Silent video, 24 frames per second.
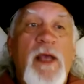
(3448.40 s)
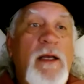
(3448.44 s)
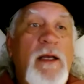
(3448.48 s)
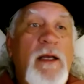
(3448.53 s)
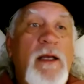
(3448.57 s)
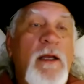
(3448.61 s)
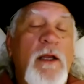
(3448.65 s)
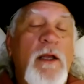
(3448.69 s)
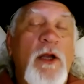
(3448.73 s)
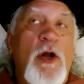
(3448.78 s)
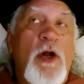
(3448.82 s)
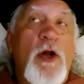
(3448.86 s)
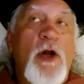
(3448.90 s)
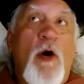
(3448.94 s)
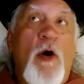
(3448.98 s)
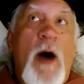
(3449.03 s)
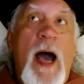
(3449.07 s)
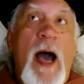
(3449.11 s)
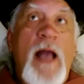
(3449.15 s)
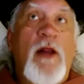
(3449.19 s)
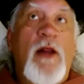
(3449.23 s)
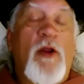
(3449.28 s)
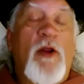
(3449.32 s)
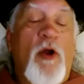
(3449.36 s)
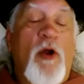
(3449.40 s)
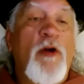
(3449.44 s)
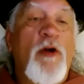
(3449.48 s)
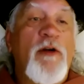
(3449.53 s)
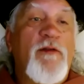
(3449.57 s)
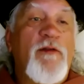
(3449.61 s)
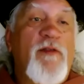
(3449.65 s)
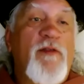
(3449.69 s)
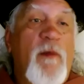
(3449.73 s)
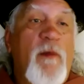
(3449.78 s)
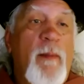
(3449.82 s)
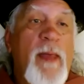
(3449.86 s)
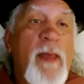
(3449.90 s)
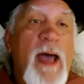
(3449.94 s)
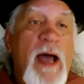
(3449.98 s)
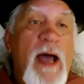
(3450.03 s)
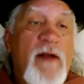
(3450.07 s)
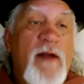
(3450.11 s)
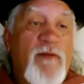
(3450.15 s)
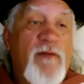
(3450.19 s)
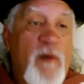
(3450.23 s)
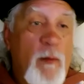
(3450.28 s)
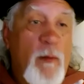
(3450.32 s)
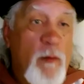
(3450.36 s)
I learned from
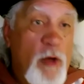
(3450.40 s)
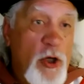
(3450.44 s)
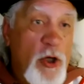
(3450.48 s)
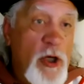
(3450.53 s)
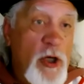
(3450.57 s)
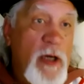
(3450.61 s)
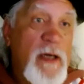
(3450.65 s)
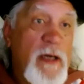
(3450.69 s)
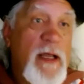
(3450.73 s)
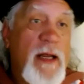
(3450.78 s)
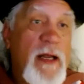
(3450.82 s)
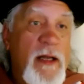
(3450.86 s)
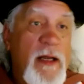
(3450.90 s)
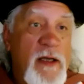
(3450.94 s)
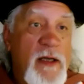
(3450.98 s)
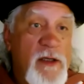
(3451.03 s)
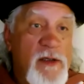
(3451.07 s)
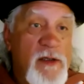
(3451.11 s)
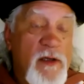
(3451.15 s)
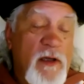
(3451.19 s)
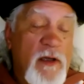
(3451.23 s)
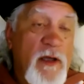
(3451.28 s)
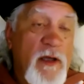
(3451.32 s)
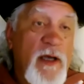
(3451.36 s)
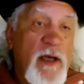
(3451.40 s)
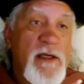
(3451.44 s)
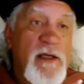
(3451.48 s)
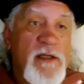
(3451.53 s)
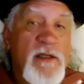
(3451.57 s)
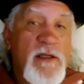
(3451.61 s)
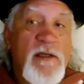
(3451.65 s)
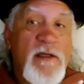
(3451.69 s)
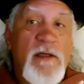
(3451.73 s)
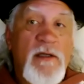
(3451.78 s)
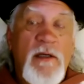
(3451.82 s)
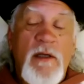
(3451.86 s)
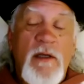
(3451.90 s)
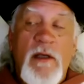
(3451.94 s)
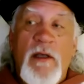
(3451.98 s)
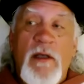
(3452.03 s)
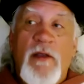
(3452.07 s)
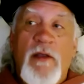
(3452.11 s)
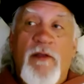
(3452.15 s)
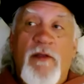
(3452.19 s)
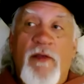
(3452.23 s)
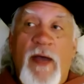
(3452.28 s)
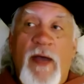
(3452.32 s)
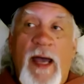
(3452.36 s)
that, from looking at his list,
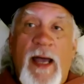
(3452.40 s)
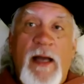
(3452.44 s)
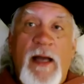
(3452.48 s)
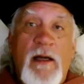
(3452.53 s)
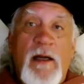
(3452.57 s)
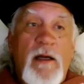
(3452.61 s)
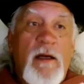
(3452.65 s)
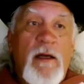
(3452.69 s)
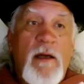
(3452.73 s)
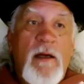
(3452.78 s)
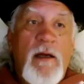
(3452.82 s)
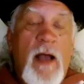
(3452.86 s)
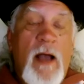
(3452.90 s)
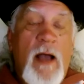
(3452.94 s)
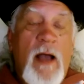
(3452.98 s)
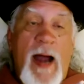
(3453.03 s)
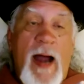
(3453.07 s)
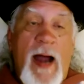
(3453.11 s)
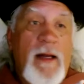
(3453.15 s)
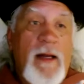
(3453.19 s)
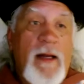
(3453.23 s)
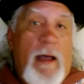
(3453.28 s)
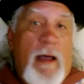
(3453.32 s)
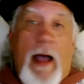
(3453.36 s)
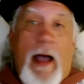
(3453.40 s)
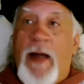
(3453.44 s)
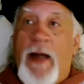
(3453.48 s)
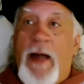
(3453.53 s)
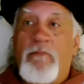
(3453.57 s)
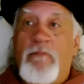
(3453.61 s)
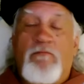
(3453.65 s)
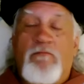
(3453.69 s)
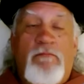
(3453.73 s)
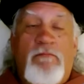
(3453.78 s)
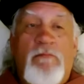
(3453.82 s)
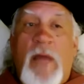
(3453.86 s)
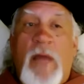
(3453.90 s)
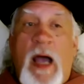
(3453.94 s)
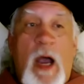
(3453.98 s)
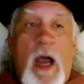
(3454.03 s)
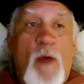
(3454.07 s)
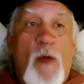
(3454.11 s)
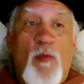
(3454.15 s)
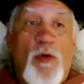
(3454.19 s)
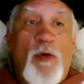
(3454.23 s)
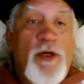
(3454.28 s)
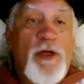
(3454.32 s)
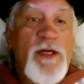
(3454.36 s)
that I I
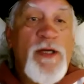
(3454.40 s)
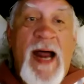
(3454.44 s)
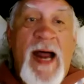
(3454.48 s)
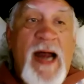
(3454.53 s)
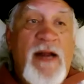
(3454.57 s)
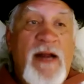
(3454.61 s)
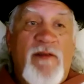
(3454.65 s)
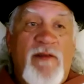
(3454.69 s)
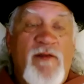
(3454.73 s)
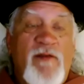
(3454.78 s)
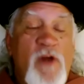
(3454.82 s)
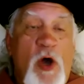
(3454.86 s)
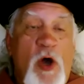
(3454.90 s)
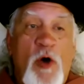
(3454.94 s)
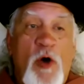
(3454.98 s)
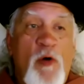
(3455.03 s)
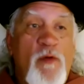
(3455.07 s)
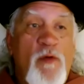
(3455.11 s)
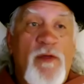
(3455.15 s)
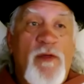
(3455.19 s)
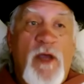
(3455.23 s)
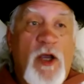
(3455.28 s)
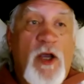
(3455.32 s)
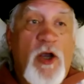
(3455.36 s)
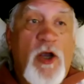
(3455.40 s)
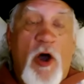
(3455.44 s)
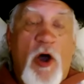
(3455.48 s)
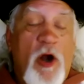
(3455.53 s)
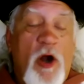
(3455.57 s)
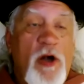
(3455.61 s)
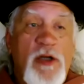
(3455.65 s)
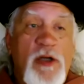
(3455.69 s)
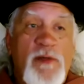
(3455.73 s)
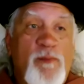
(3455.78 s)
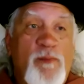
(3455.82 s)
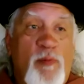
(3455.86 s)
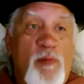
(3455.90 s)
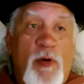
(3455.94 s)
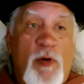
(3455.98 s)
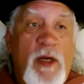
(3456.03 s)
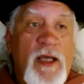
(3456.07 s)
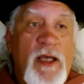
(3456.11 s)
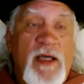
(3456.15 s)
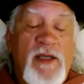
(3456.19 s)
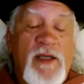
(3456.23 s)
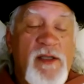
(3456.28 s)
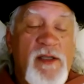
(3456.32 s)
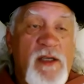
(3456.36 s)
I would not have known that cards
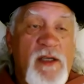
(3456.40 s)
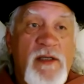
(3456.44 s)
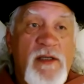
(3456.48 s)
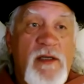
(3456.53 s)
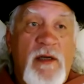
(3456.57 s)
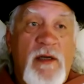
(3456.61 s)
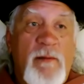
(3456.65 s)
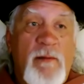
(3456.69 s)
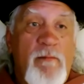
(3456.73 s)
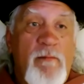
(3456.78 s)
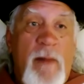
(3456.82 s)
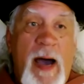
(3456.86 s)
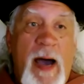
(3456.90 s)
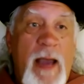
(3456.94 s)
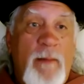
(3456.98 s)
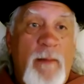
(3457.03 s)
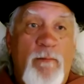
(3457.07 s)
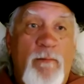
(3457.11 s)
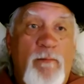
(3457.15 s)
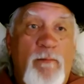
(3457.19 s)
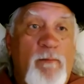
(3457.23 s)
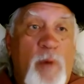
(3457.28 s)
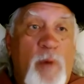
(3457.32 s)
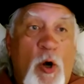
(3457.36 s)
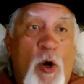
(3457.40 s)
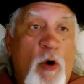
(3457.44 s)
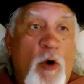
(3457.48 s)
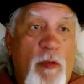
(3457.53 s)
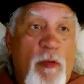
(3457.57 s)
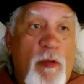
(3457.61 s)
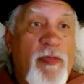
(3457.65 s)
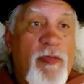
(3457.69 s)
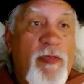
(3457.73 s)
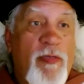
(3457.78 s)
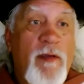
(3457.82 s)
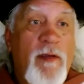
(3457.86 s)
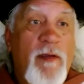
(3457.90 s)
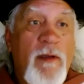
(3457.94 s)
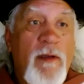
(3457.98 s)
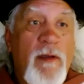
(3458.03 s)
pre-existed my birth,